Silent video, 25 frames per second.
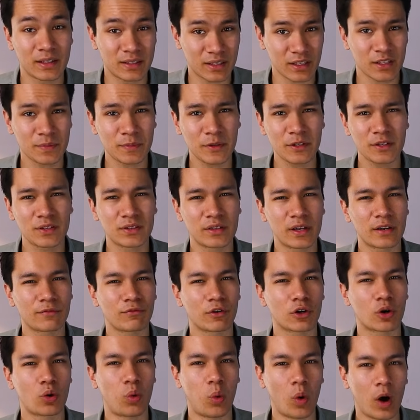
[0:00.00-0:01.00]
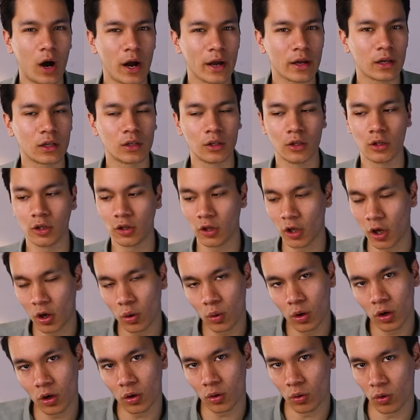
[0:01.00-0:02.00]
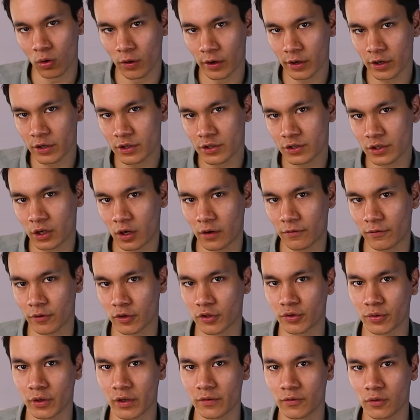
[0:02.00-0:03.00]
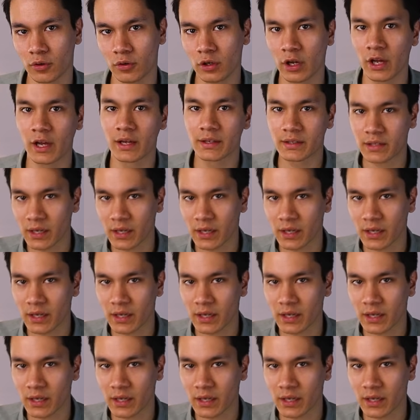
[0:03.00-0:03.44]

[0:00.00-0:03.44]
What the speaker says: Assessments that require lower orders of retrieval